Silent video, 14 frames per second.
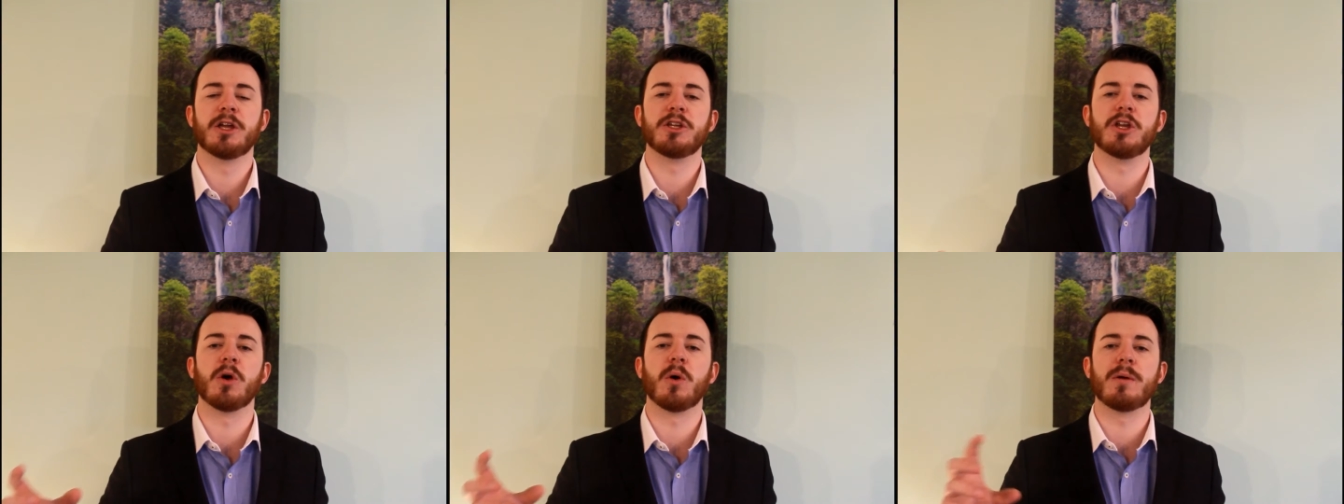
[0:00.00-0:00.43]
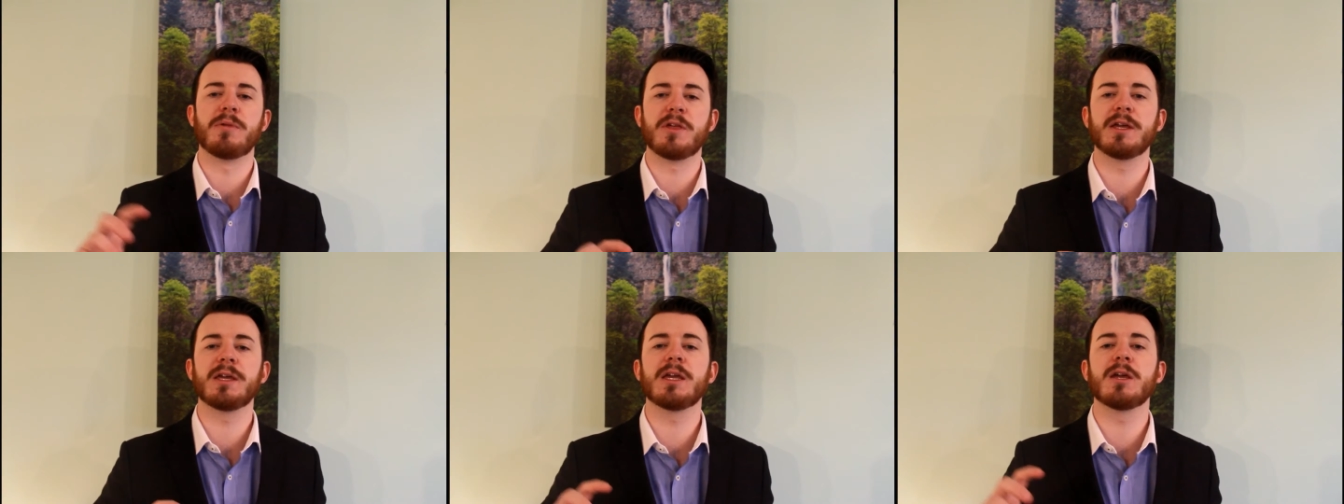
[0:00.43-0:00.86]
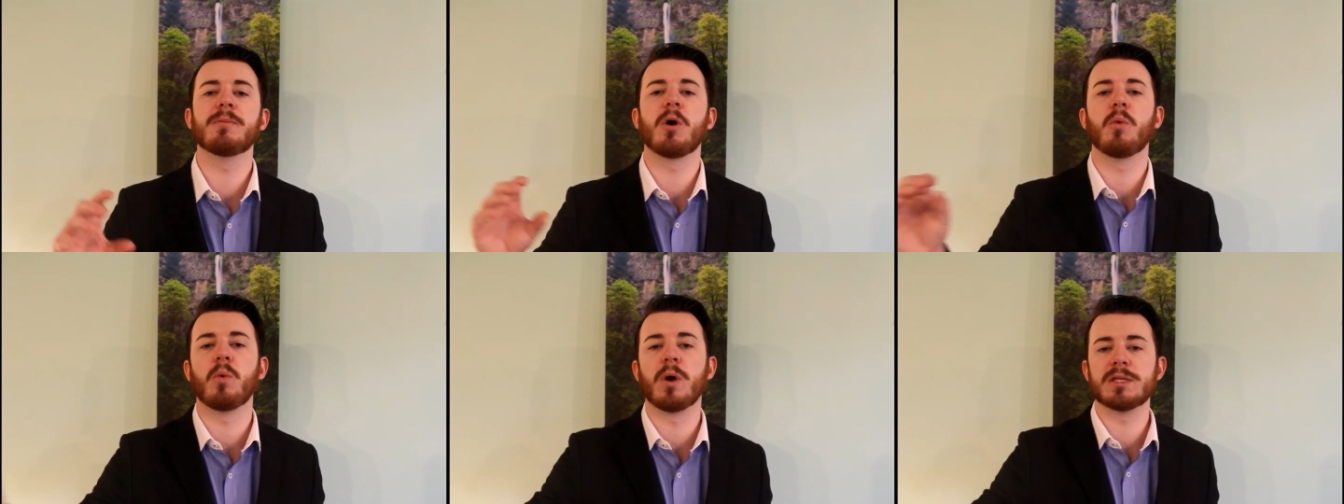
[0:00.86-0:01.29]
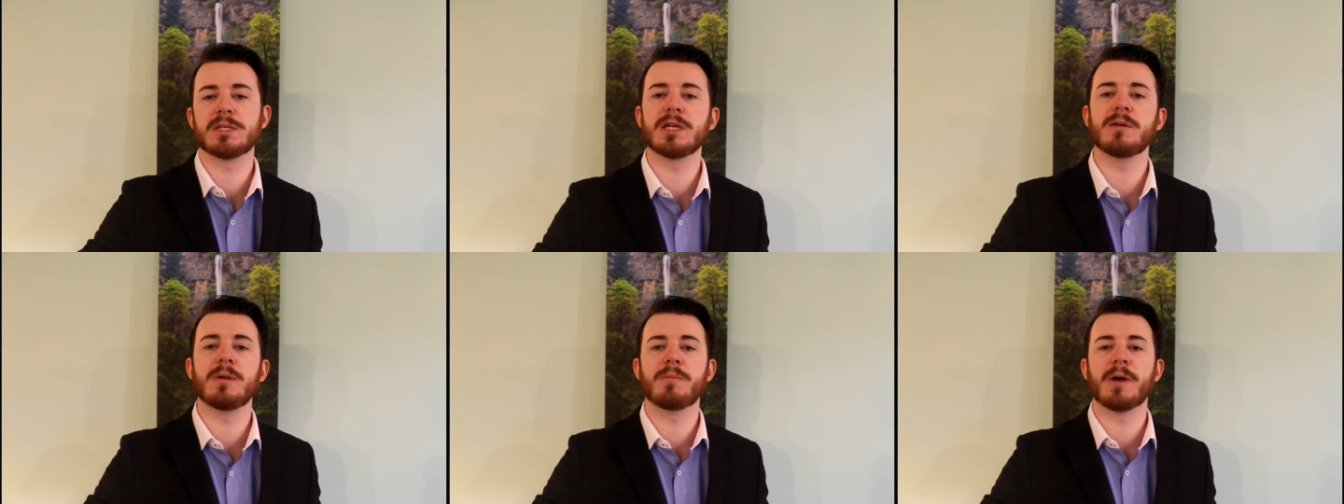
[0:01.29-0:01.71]
You know, I'm thinking about what's
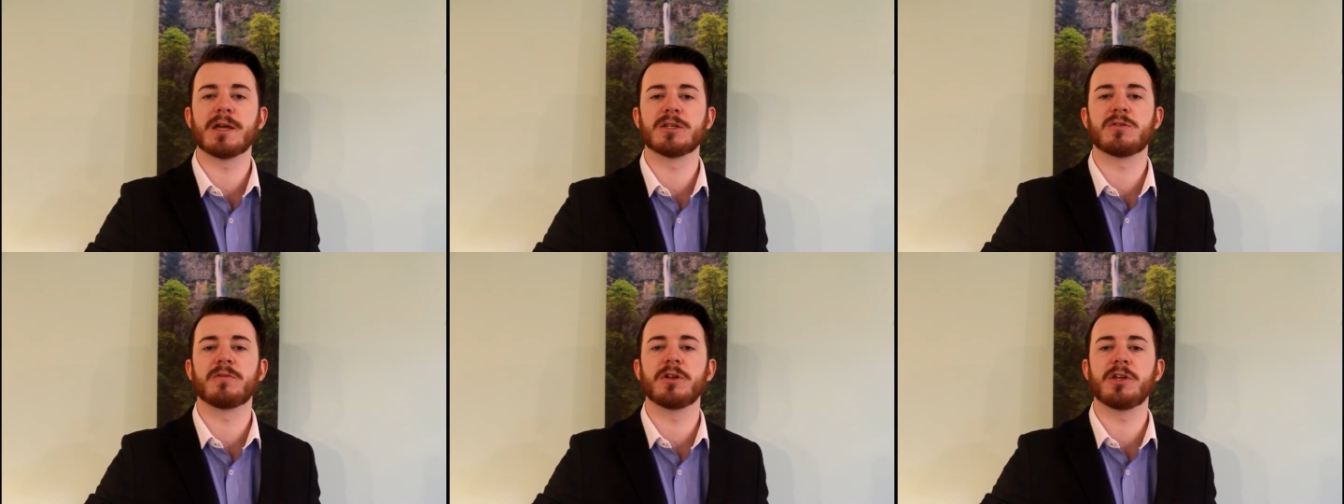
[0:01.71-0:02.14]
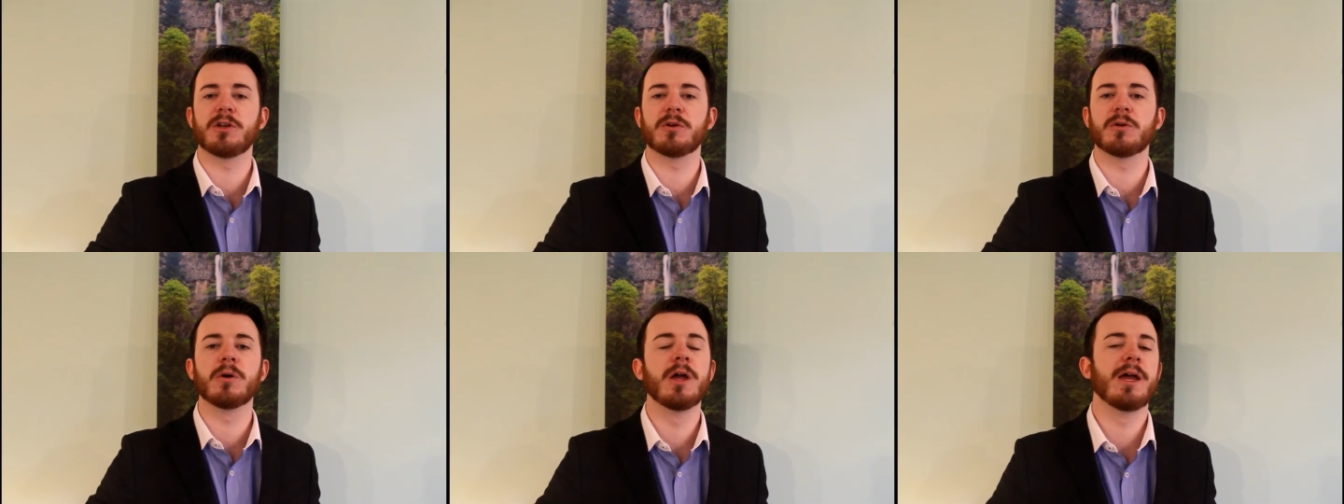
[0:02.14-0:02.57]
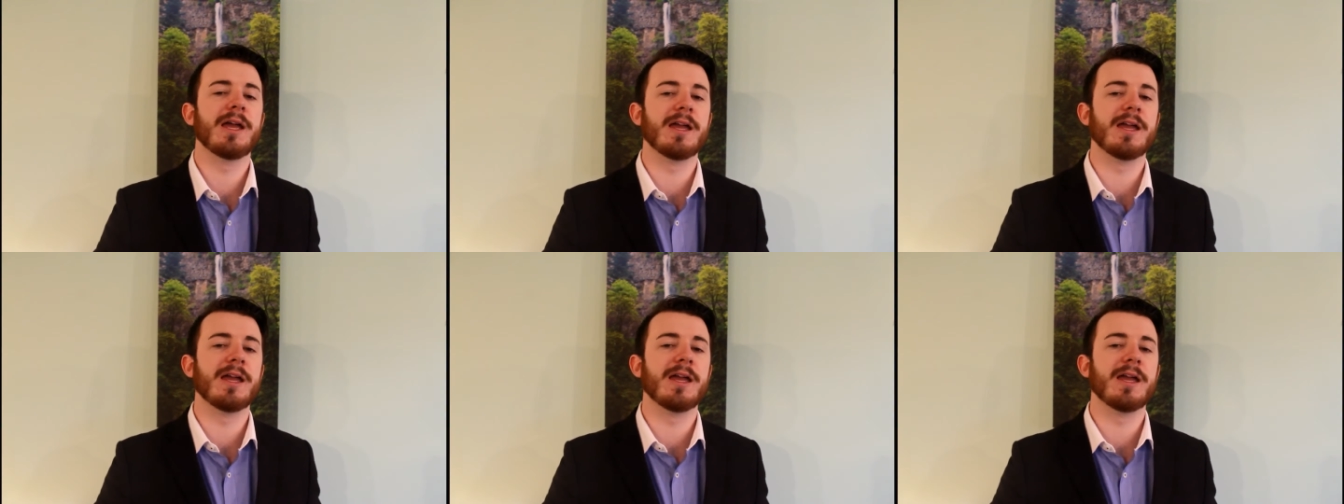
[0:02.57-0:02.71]
going to be best for you.